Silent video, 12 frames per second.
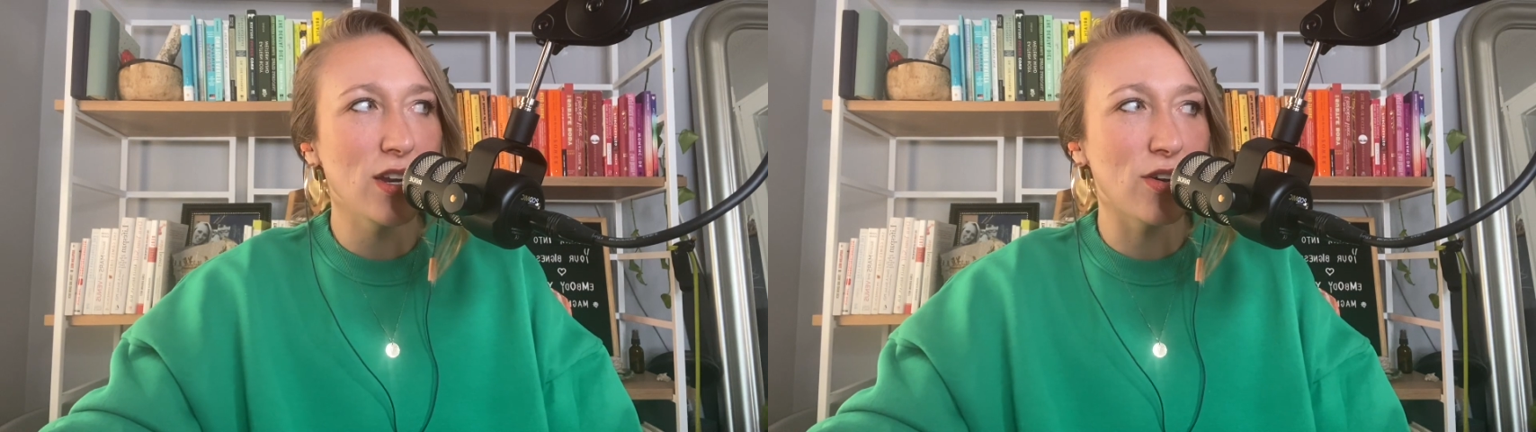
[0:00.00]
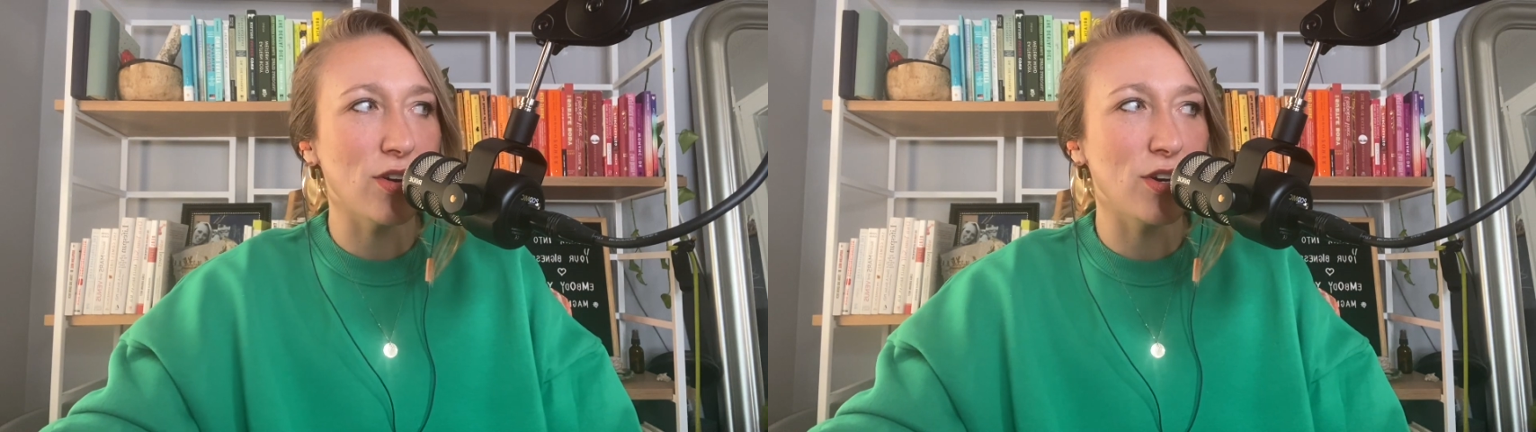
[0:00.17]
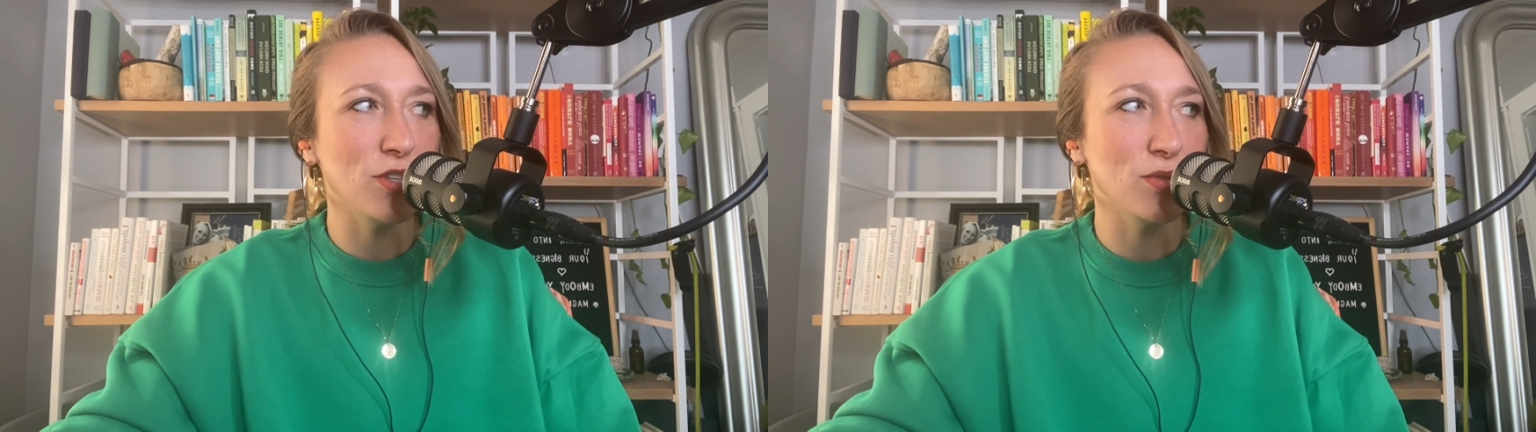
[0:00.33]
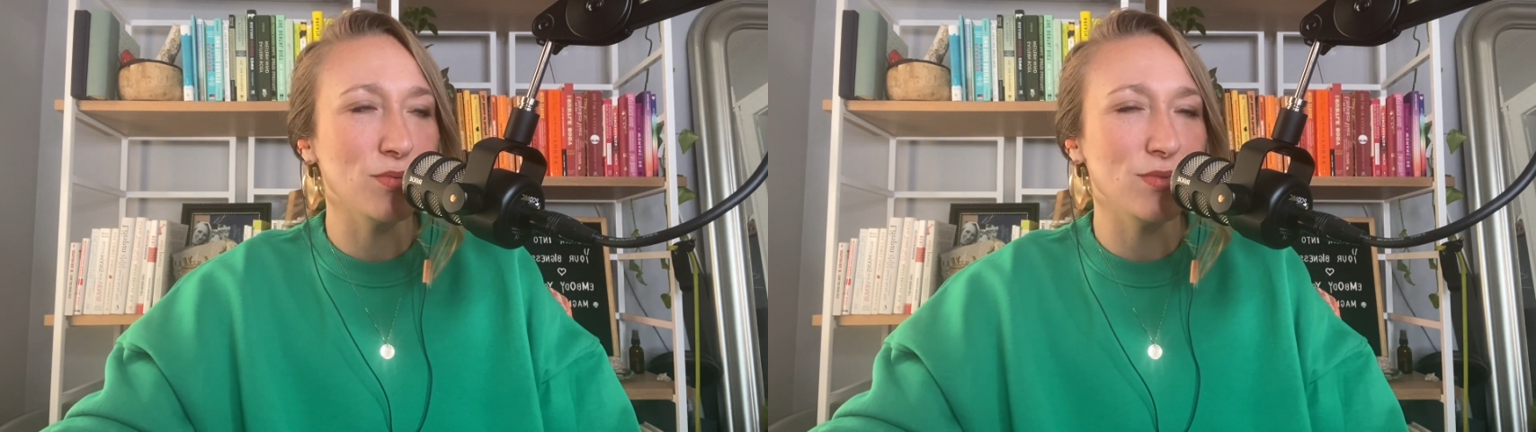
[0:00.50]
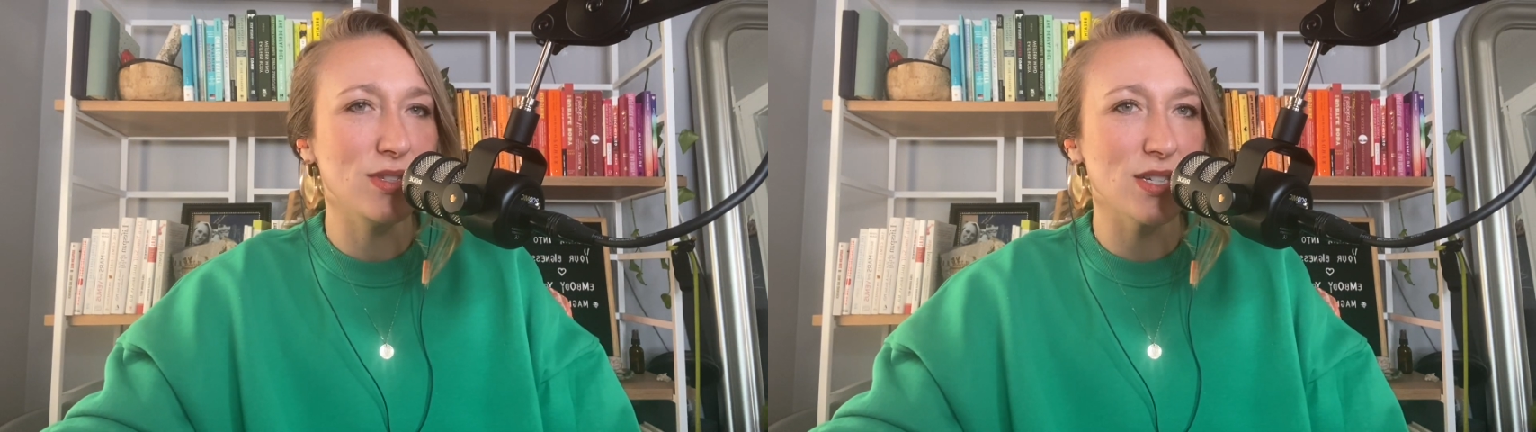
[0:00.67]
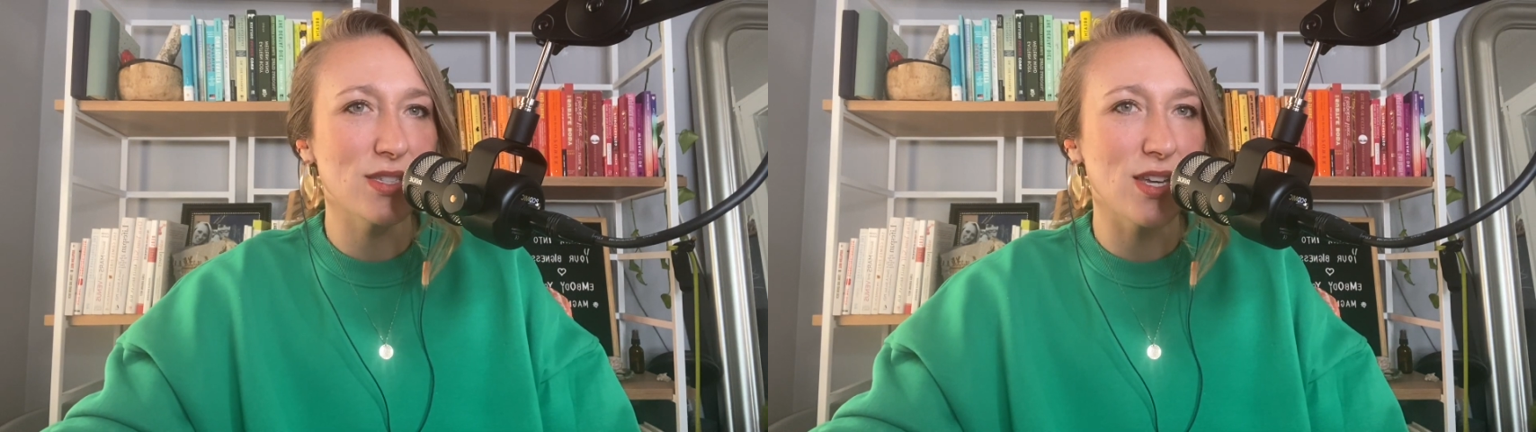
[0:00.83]
or are you
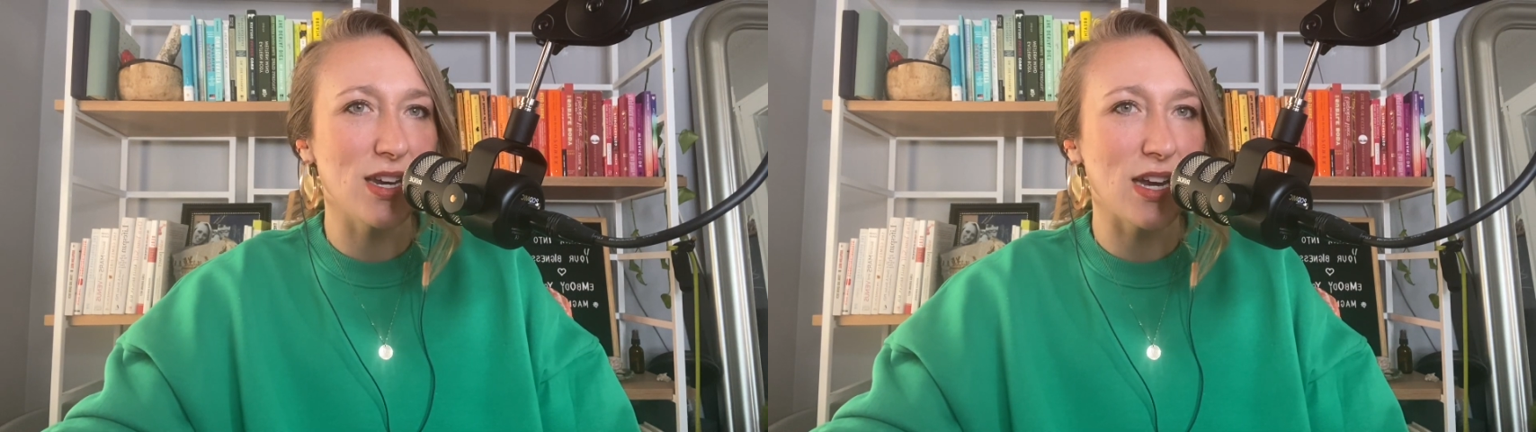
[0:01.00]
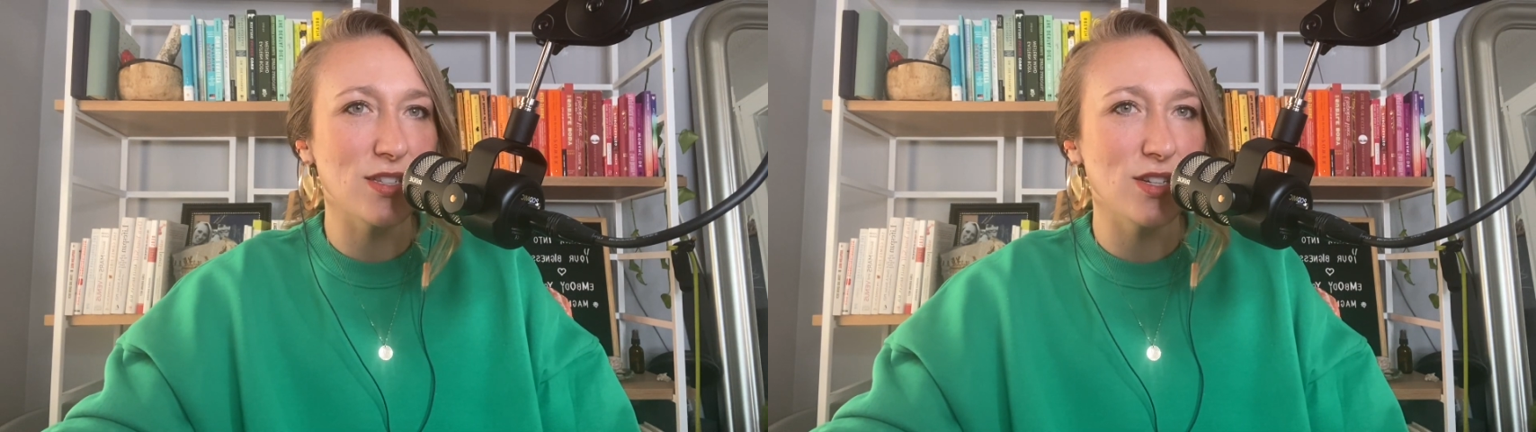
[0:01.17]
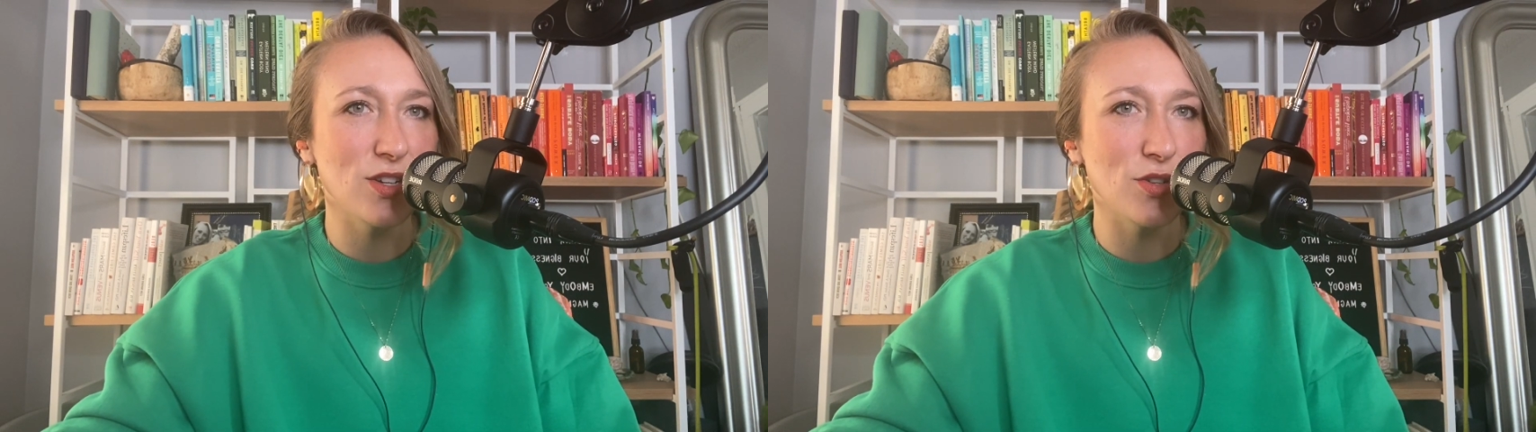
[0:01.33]
disconnected,